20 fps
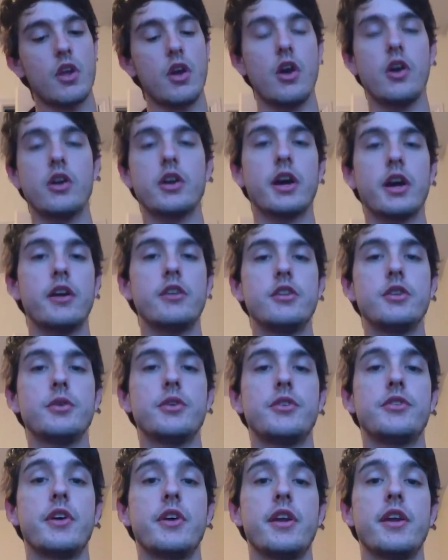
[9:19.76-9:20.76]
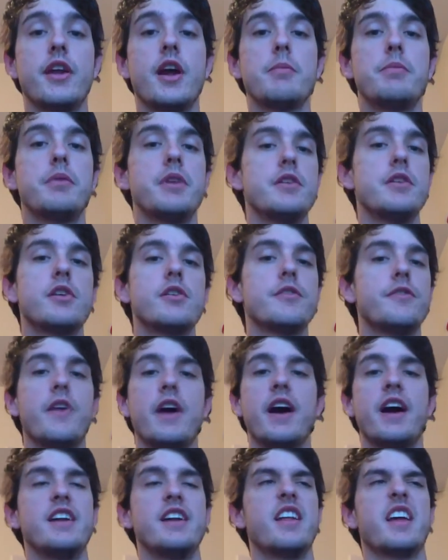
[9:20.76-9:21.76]
All you gotta do is set it up, and you can
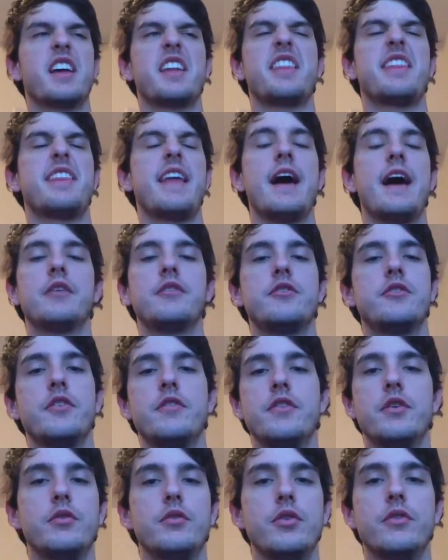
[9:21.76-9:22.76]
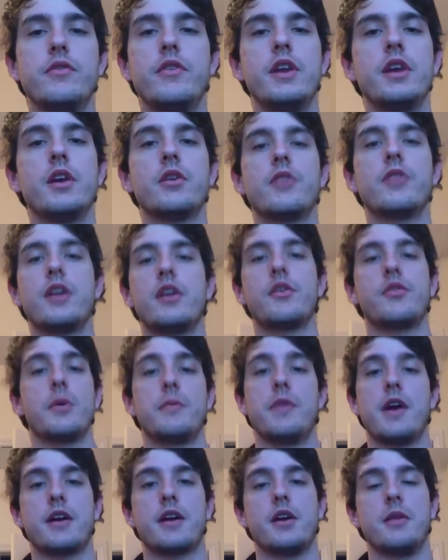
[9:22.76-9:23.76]
find like thousands of YouTube videos on it. So
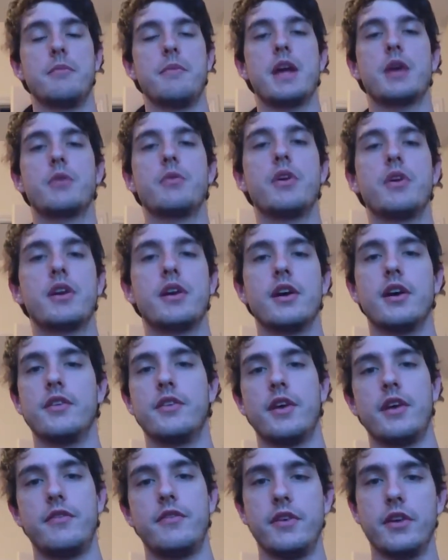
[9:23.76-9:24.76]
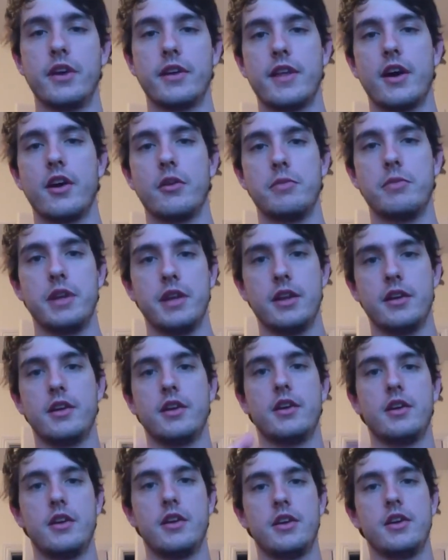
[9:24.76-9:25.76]
I'm not gonna make one because I feel like that would be
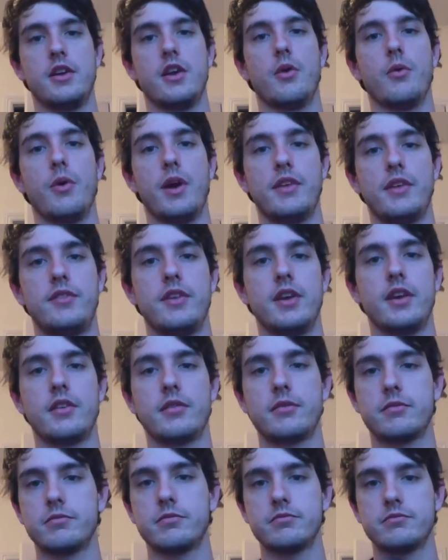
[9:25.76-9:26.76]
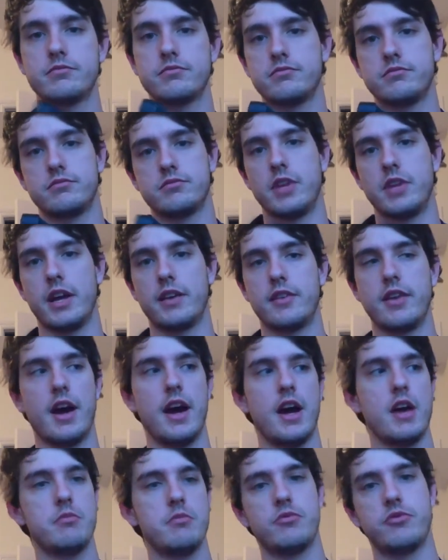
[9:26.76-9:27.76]
wasting like
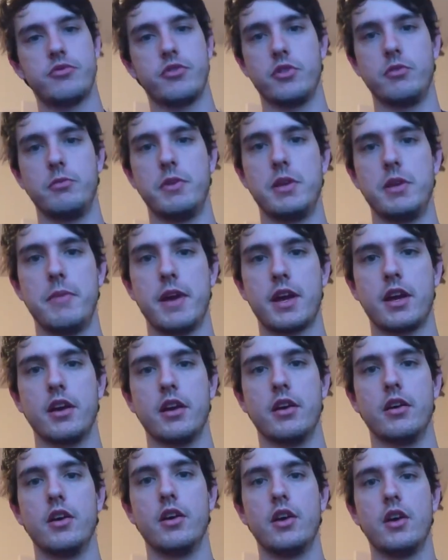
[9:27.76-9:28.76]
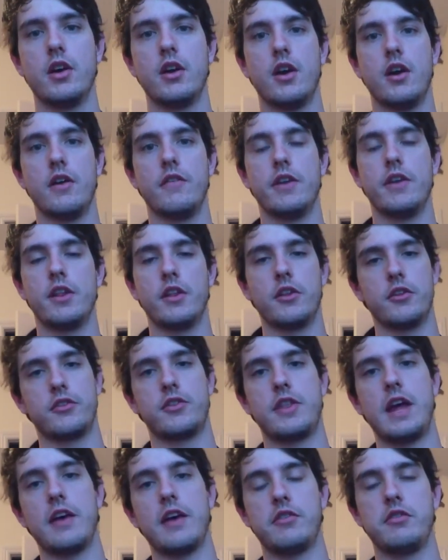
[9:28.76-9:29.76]
time for me to make a video that
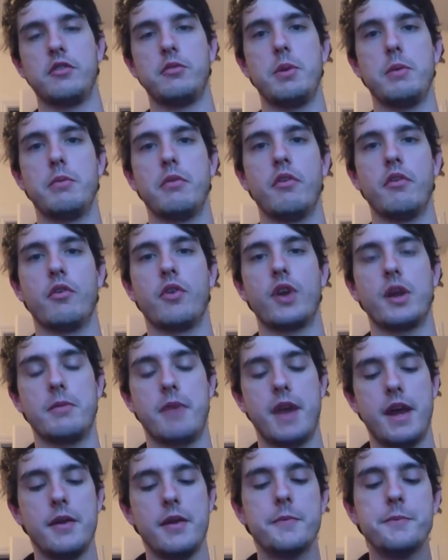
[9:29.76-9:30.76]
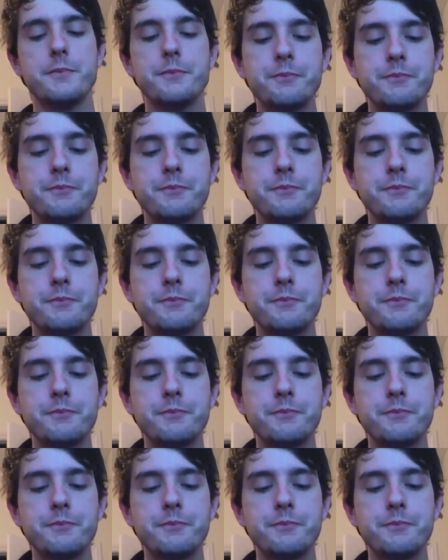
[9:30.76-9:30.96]
thousands of people have already made.